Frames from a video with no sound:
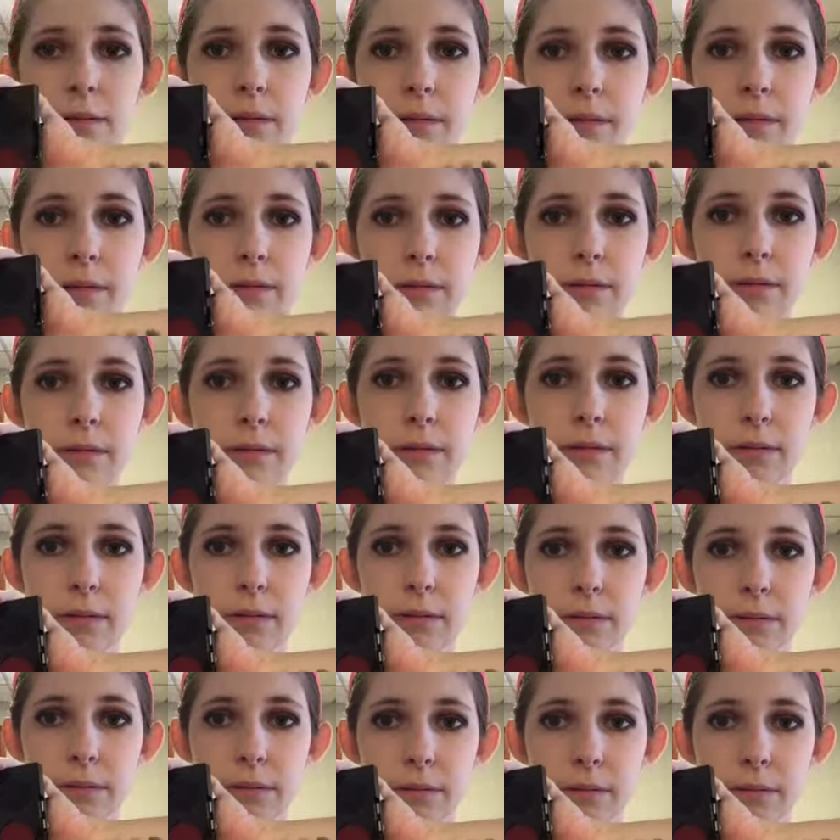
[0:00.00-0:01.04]

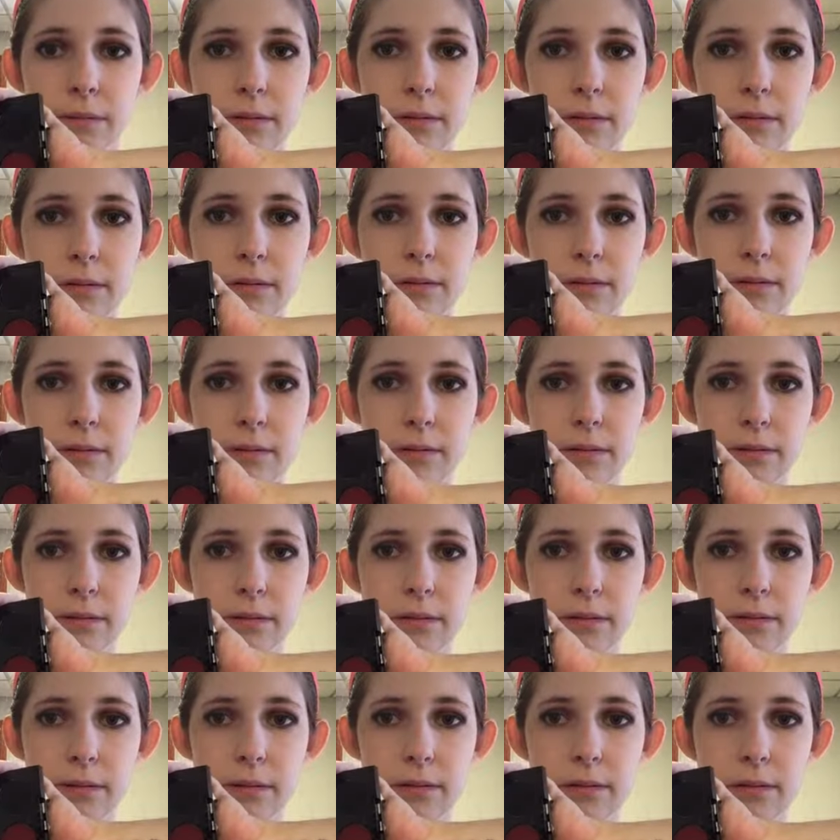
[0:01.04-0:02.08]

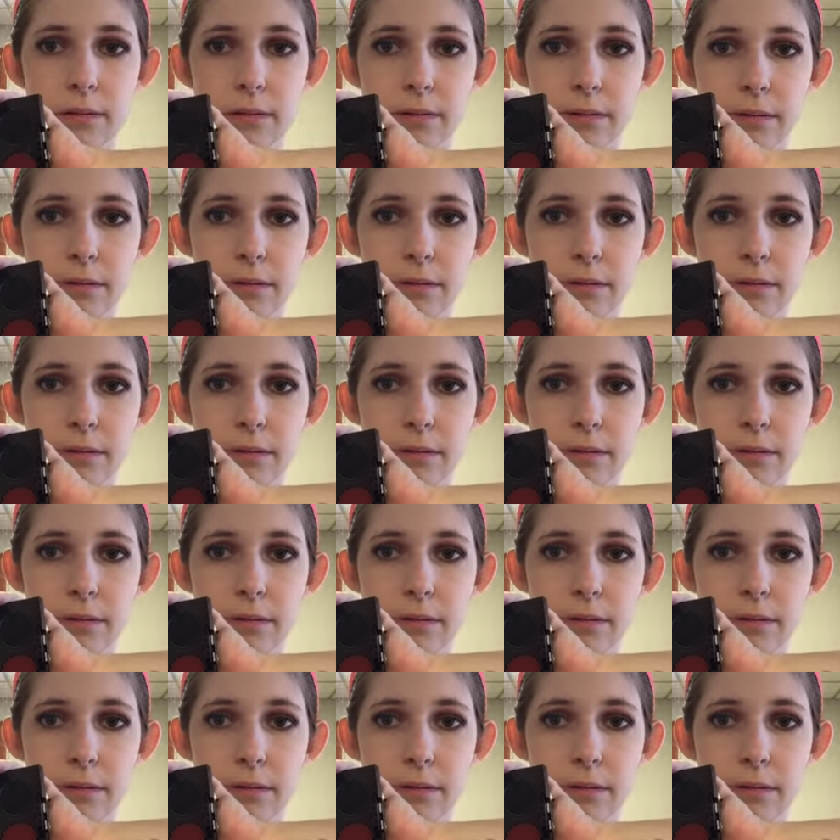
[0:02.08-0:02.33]
Nobody speaks.